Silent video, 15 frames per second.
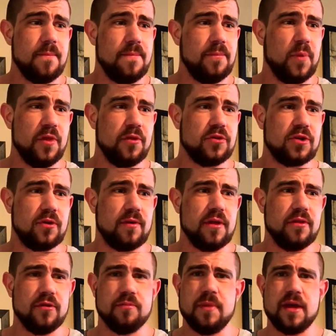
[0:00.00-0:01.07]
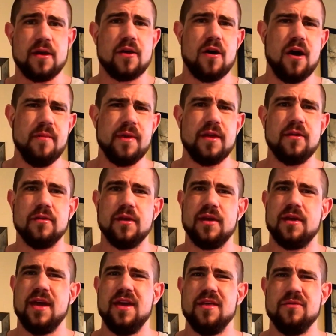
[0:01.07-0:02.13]
But they'll turn around, they'll make a comment, and you're
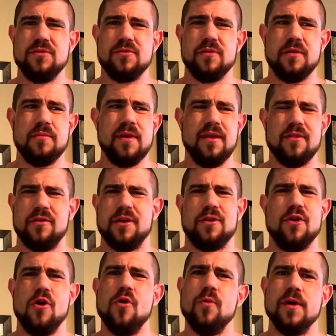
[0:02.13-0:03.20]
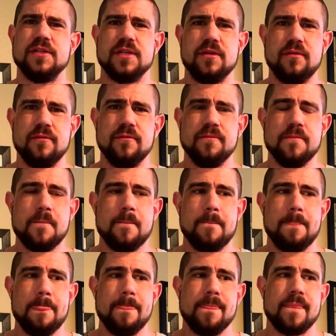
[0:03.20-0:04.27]
like, "Hey, that was really mean." They're like, "No, it wasn't."
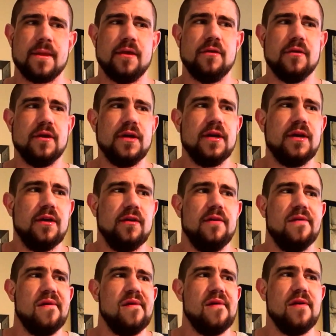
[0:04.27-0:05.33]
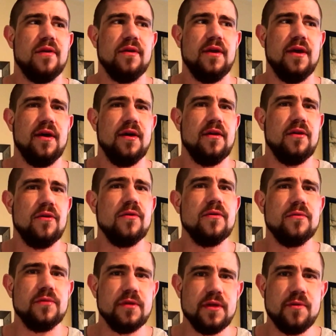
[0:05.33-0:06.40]
And you're like, "Yeah, no,
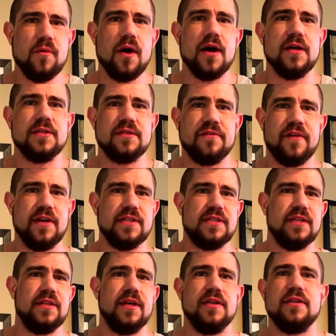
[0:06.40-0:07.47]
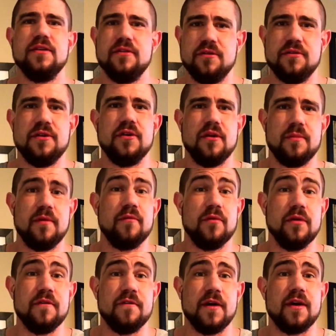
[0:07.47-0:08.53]
it really was. If I had said that to you, you'd have been
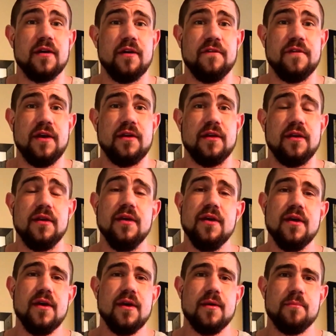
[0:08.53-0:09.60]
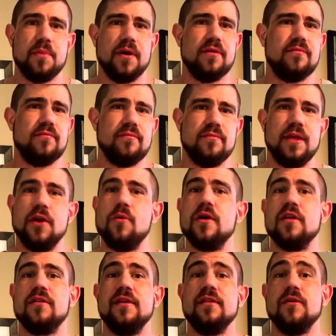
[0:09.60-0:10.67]
really fucking offended." But they don't
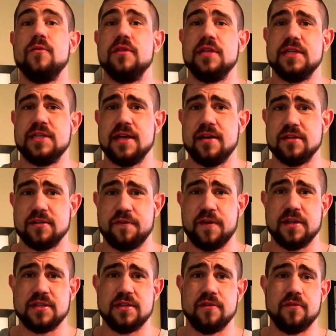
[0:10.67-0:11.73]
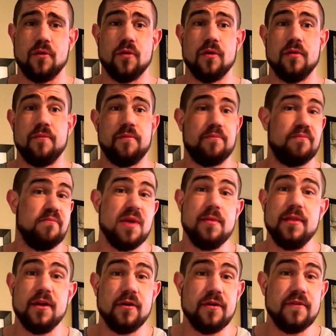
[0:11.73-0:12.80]
want to think that what they say is offensive or maybe
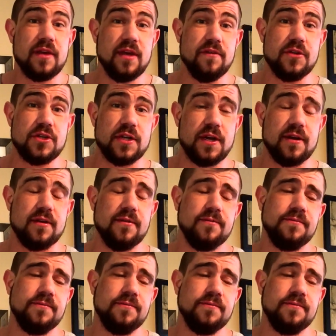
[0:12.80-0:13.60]
they don't even give a shit.